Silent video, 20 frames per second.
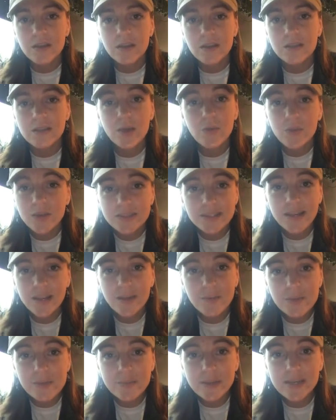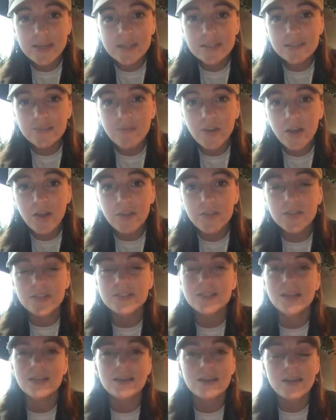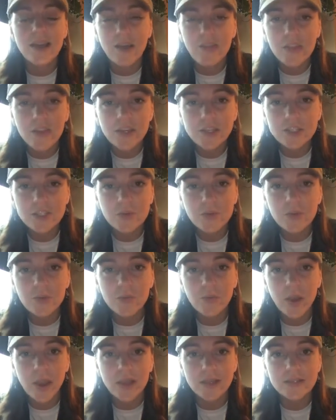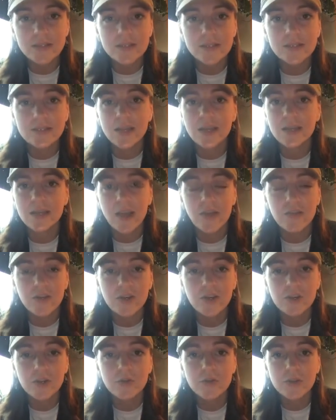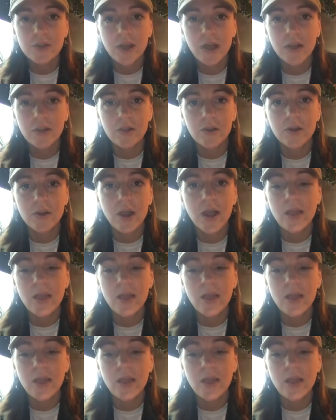That wasn't Ammon Bundy's fault. This had nothing to do with race. This had nothing to do with color.